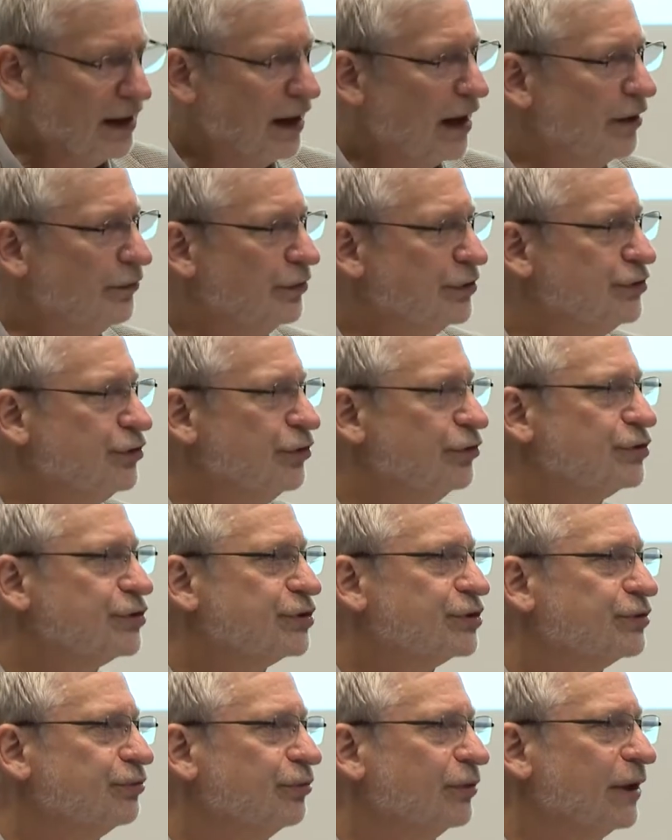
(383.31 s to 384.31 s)
a
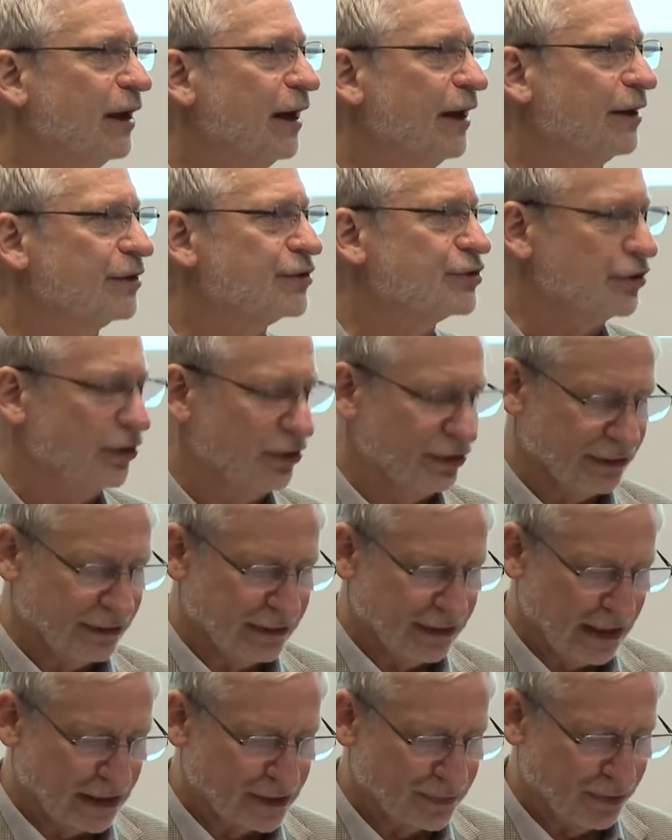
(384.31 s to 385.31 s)
reduced reliance on
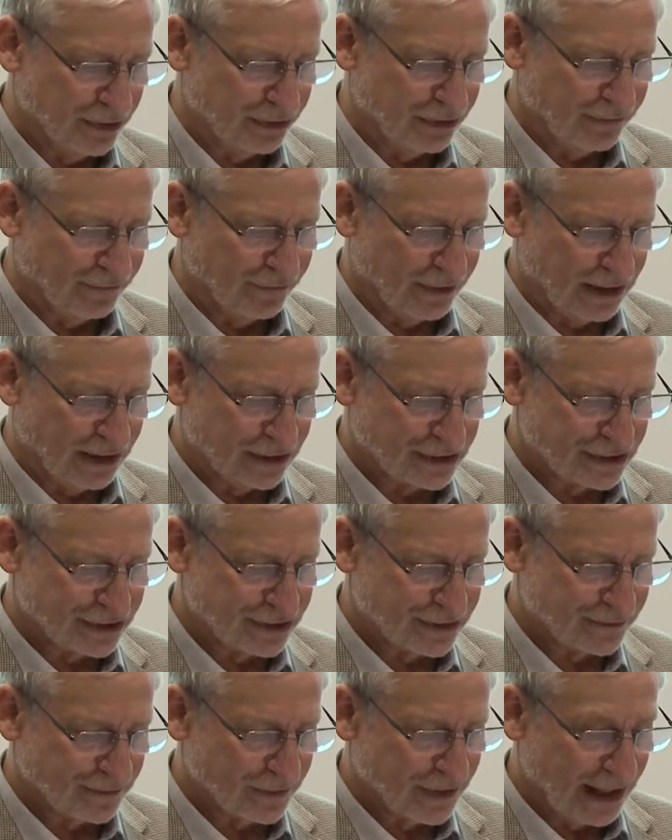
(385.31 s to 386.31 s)
expert
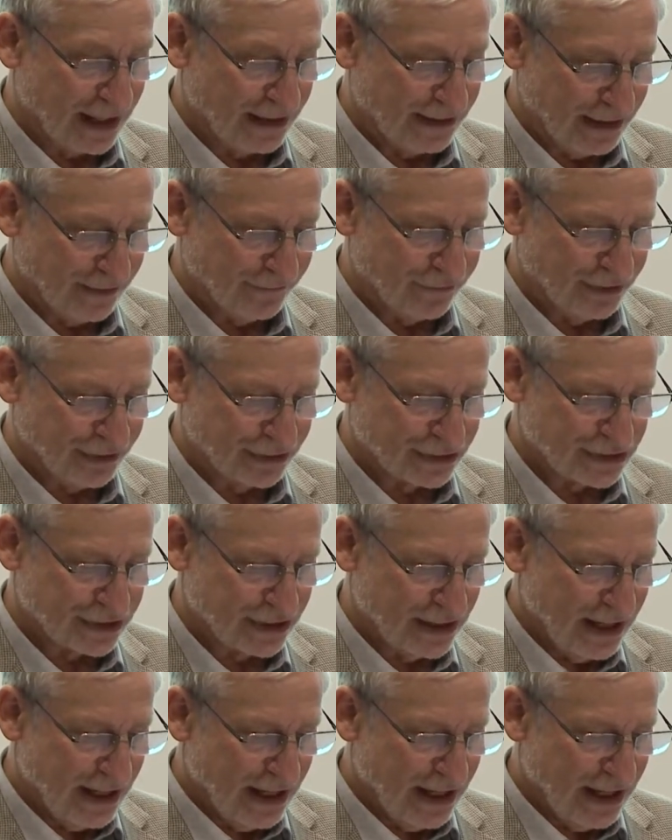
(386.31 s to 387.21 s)
advice and evidence,